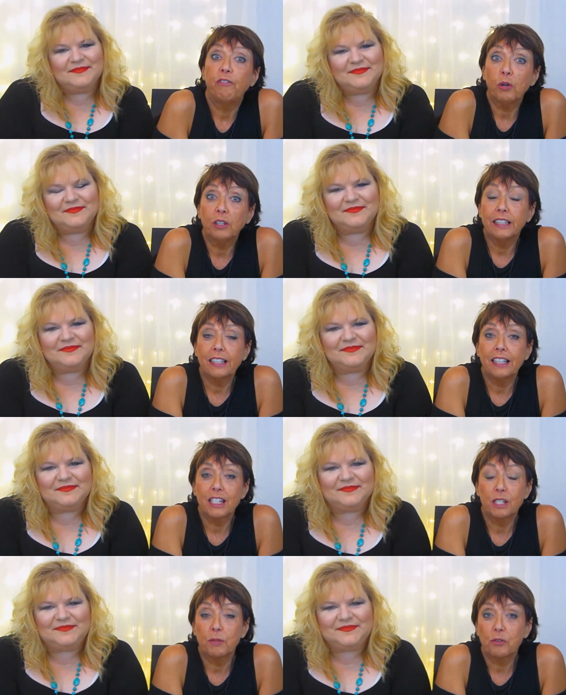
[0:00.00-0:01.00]
Speaker 1: you'll click
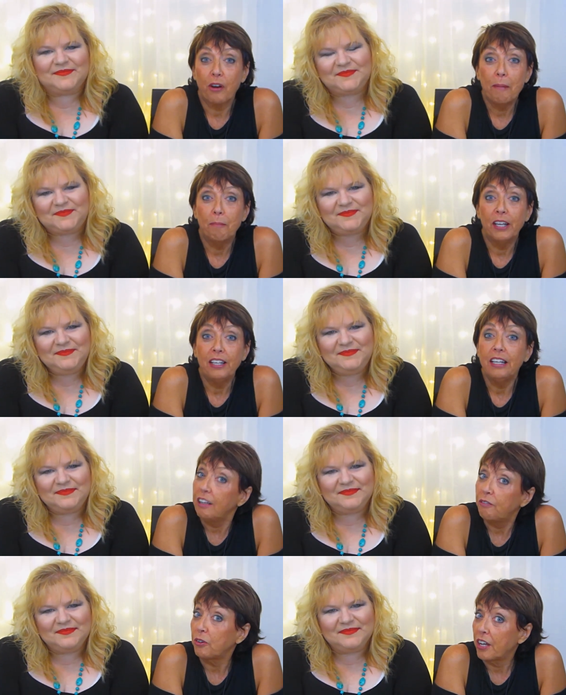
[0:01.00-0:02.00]
that subscribe button,
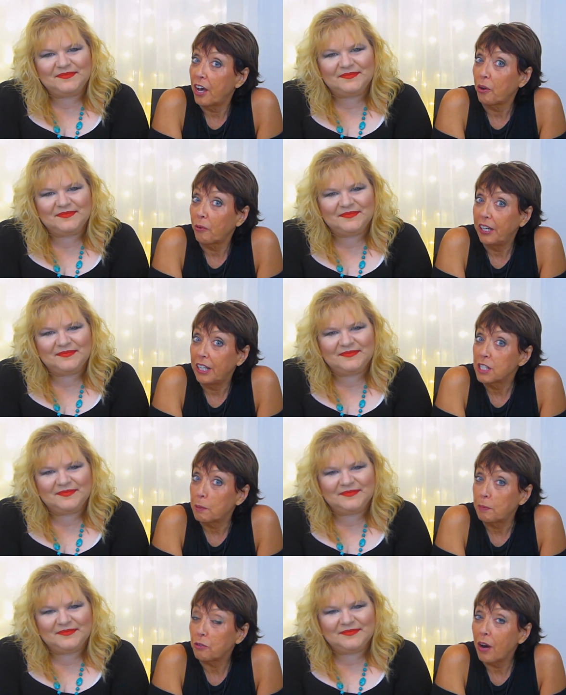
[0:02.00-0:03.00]
if you're not already a
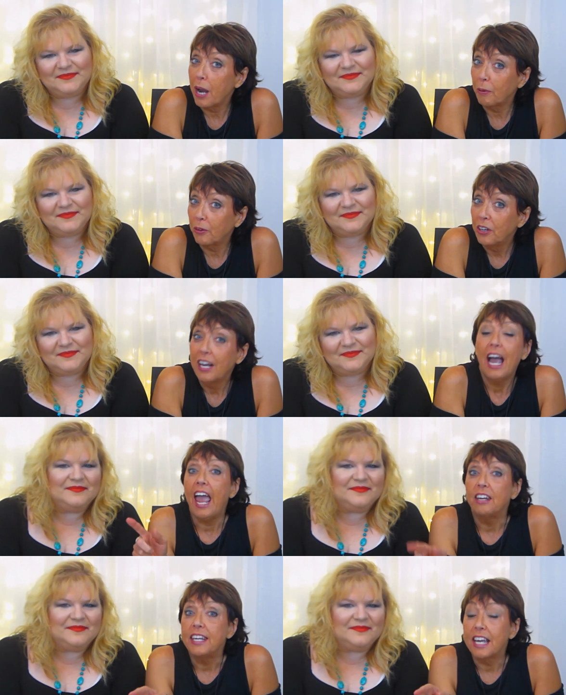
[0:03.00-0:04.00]
subscriber,
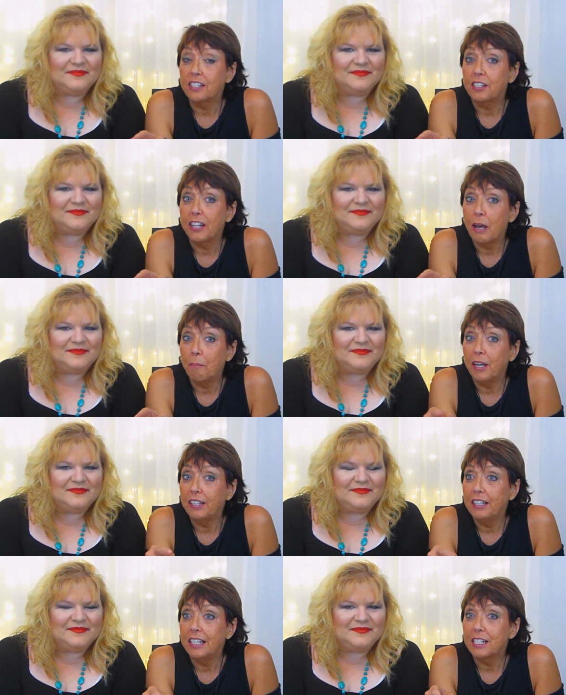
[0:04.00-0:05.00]
and next to that
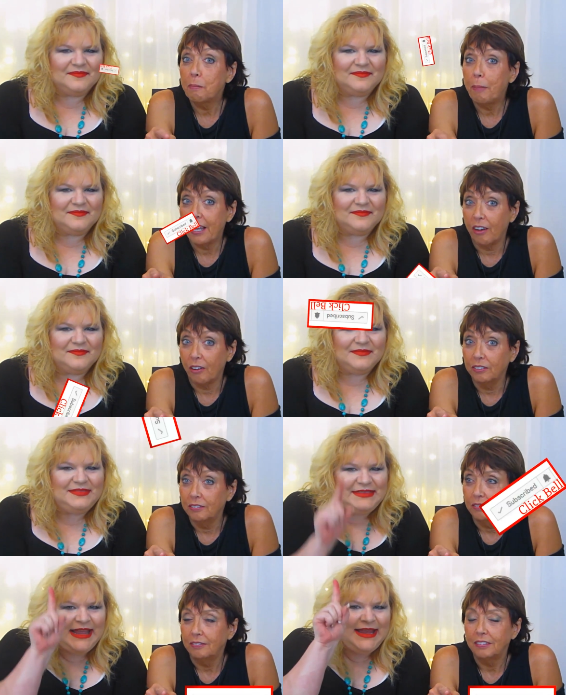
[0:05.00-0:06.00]
button is a bell.
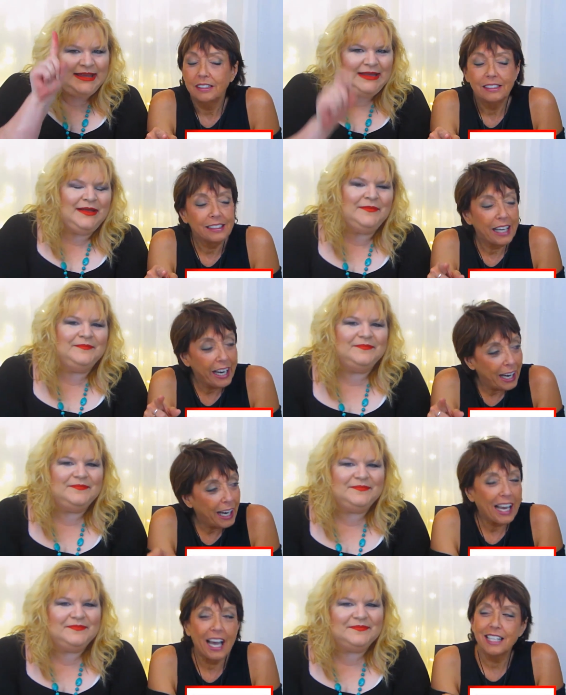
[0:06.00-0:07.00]
Ding,
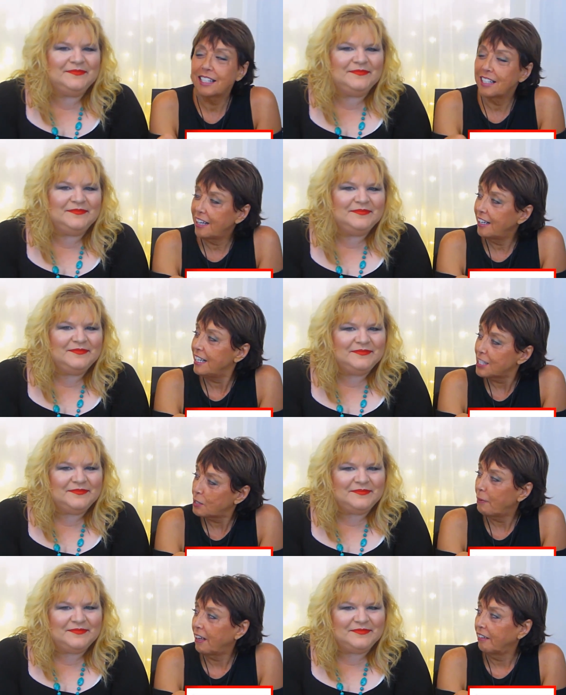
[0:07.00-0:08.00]
ding, I said it,
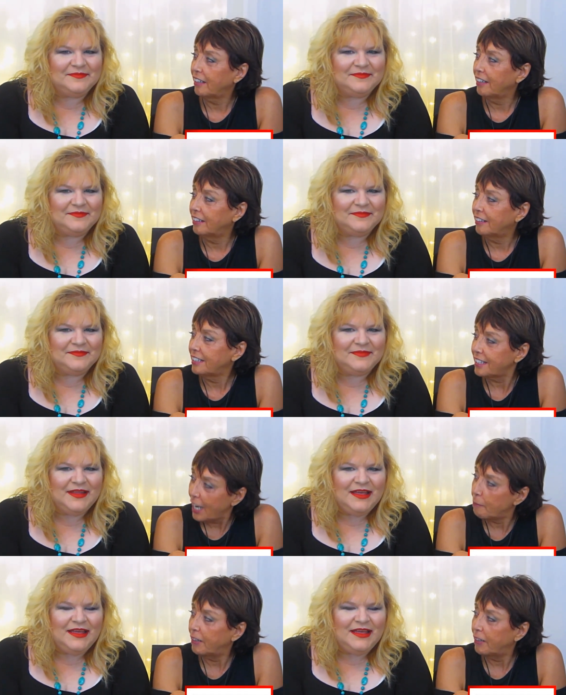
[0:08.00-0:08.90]
Isabel again. Damn